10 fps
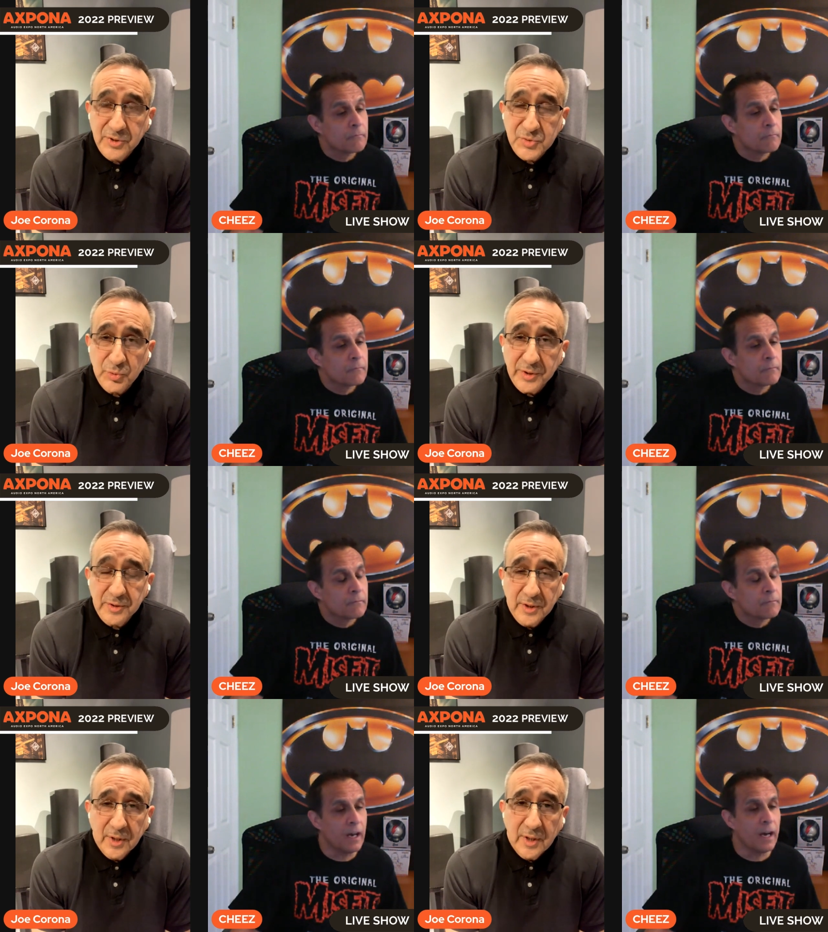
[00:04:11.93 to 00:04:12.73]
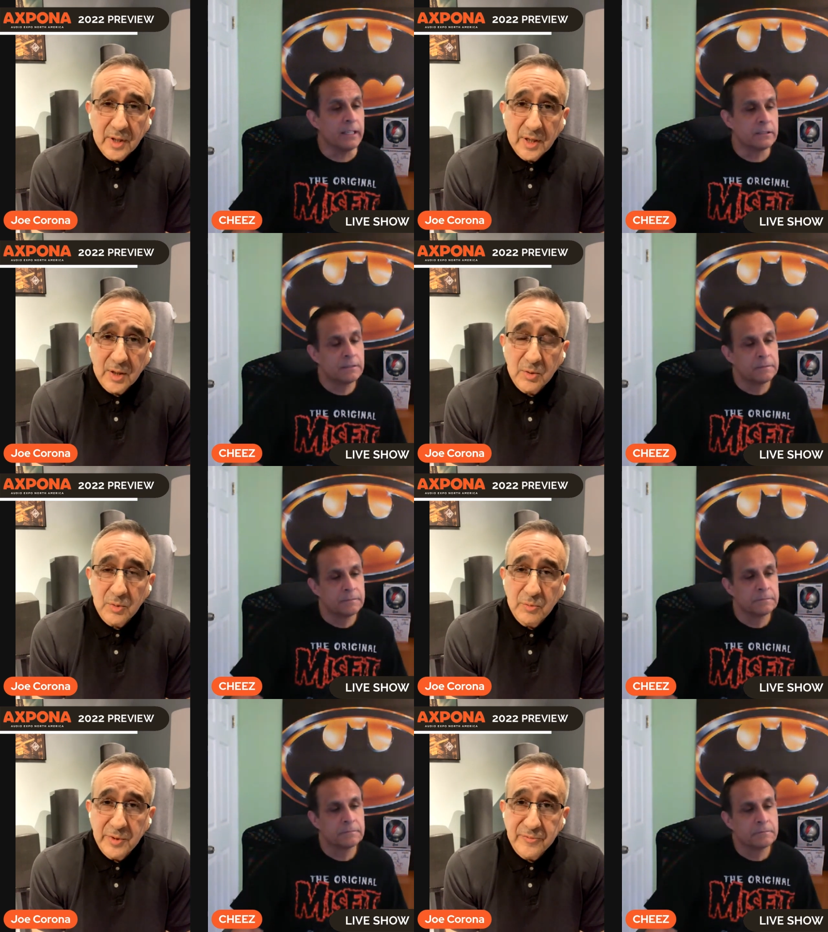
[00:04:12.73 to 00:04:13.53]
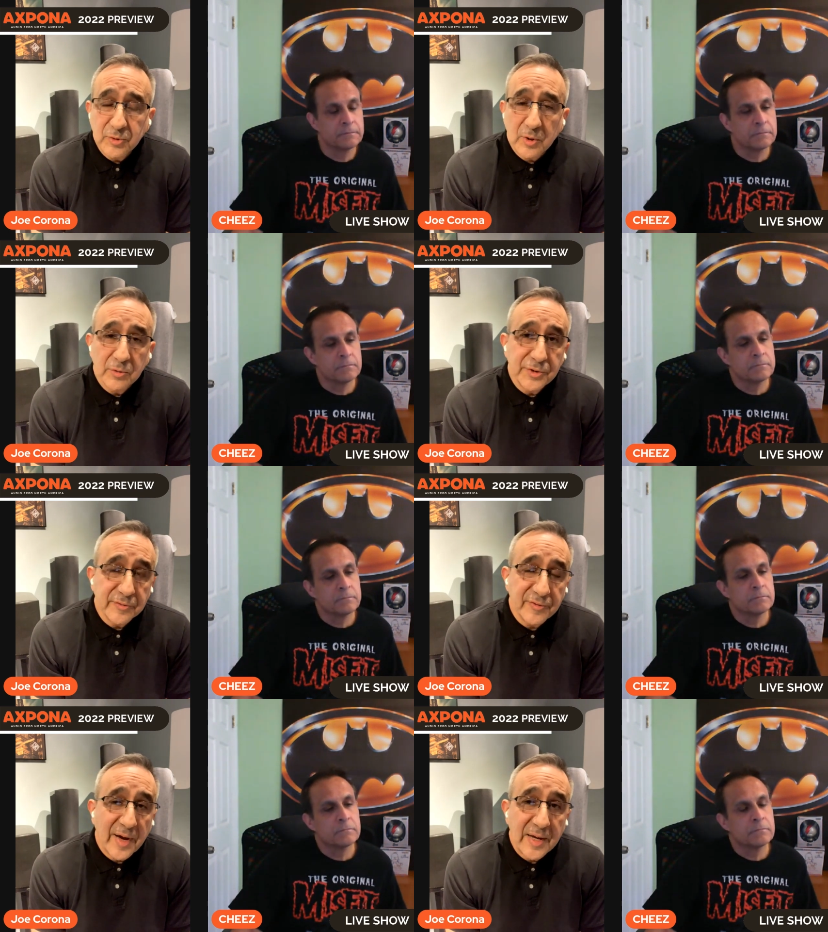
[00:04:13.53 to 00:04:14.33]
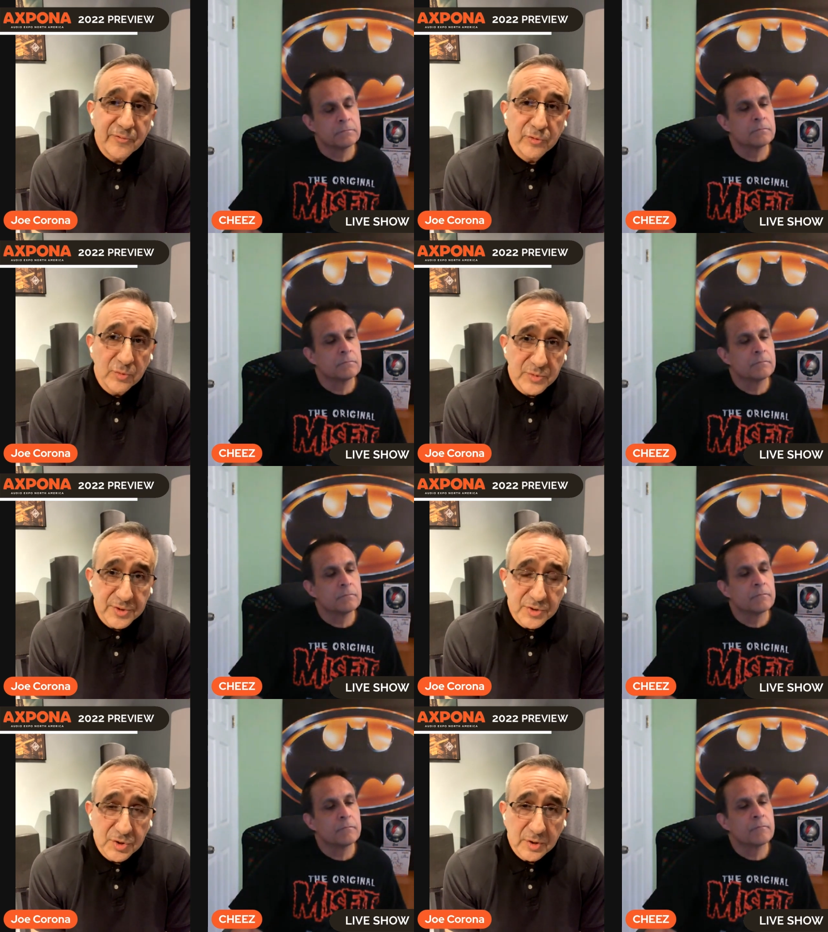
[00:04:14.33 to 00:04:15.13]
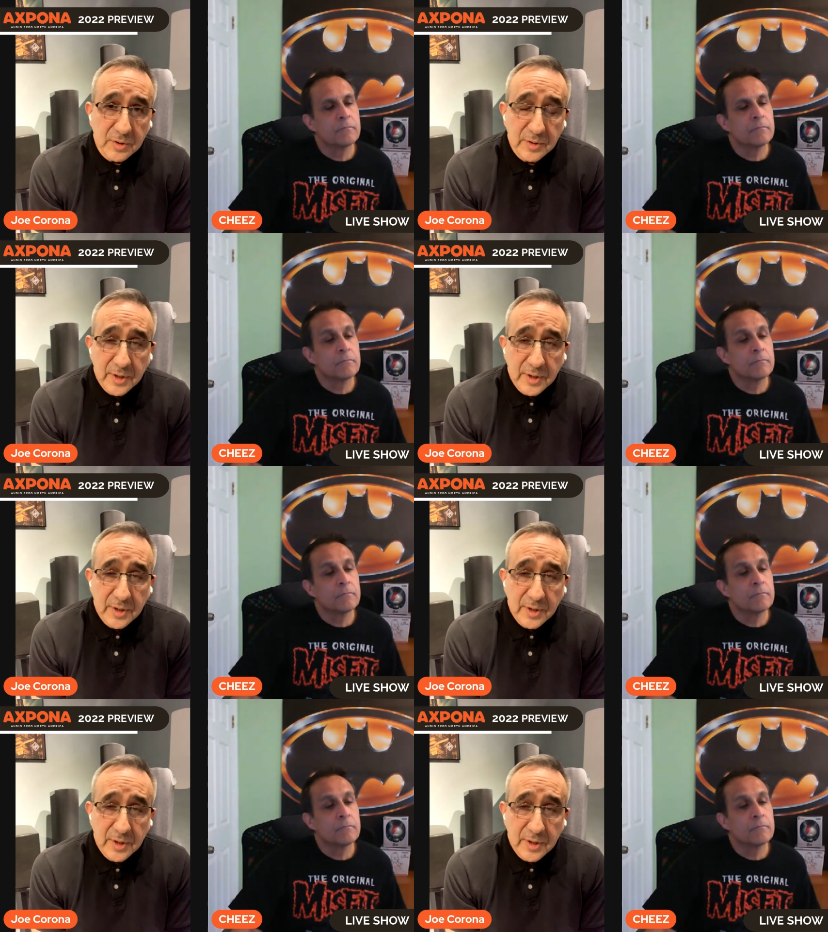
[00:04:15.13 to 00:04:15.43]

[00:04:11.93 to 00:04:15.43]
Speaker 1: at this point. Nice. Uh, we've grown to five rooms this year.